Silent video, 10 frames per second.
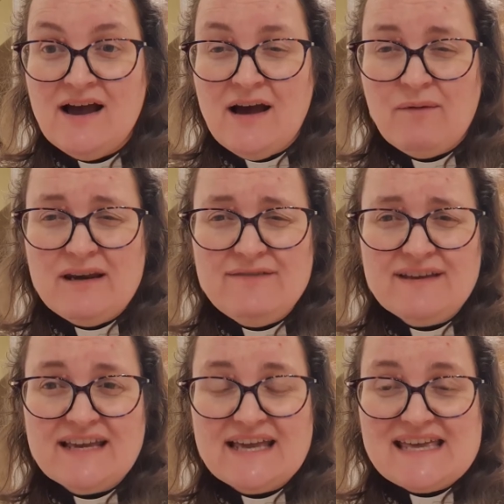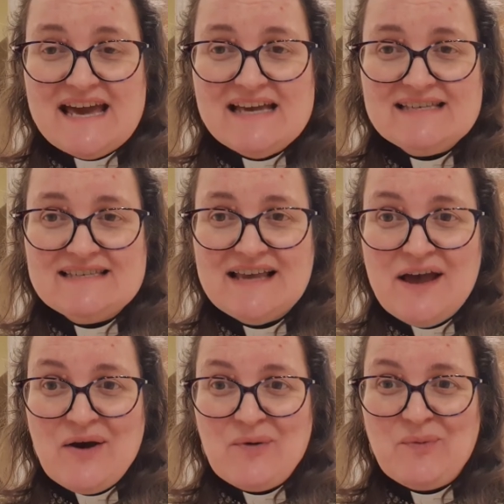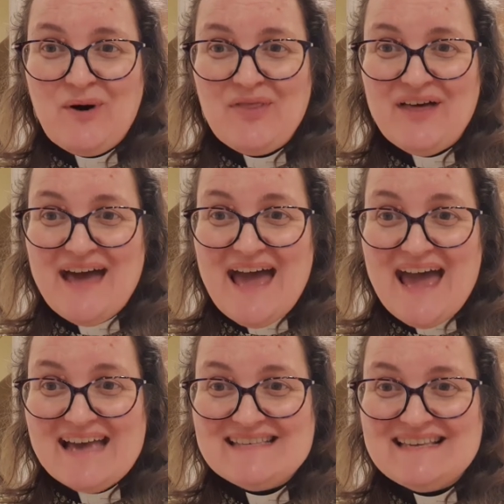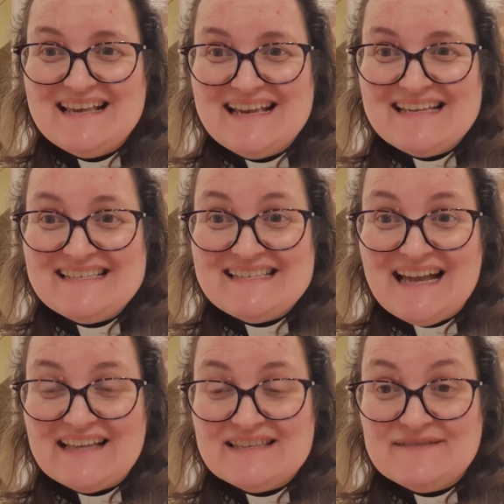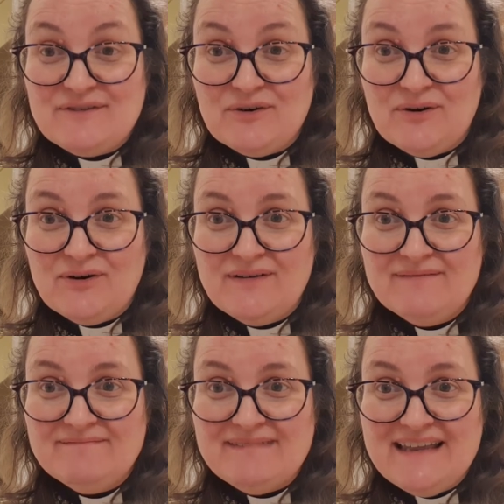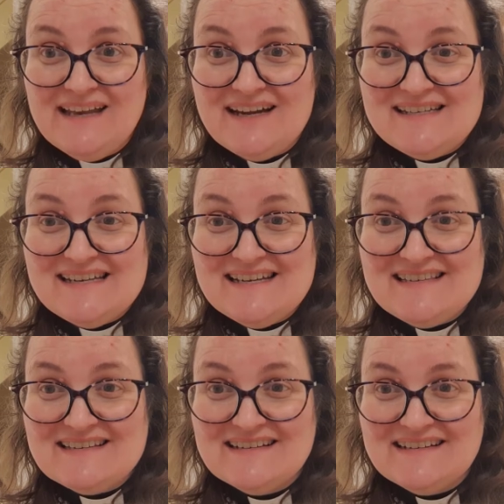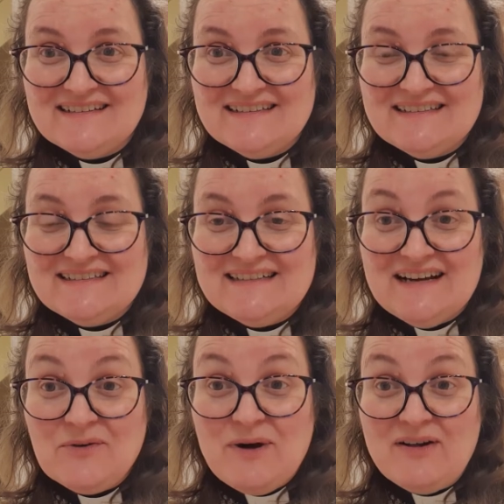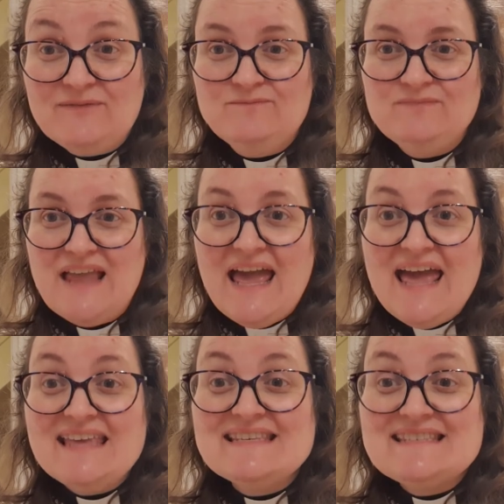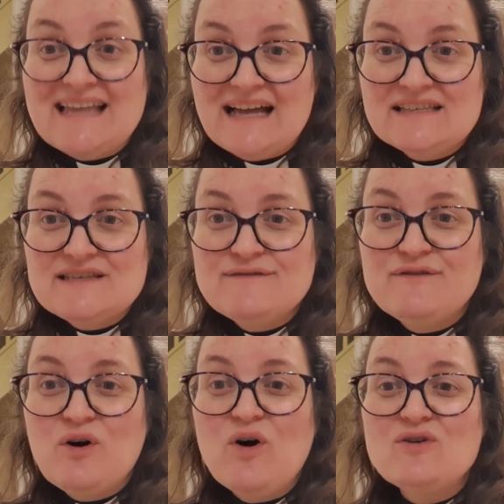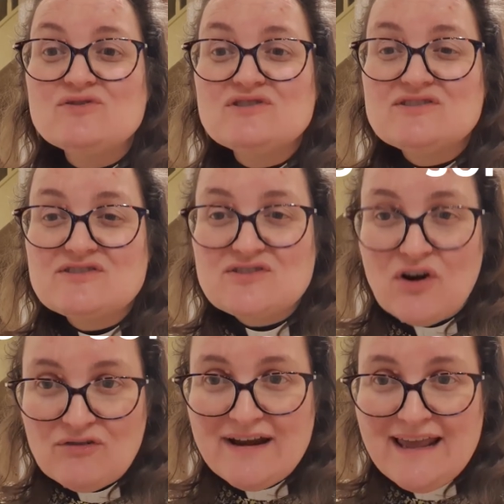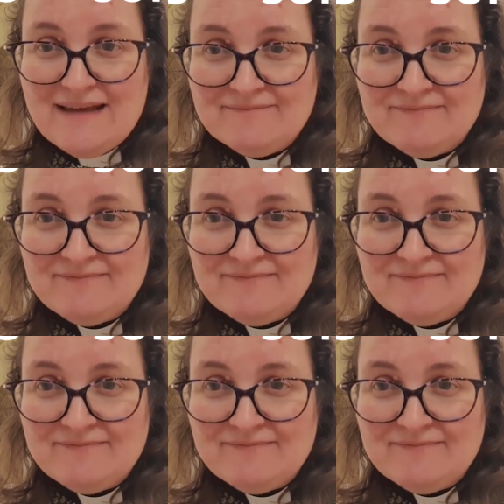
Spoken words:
I wonder if you can guess what the S stands for. Any ideas? Well, it stands for sorry.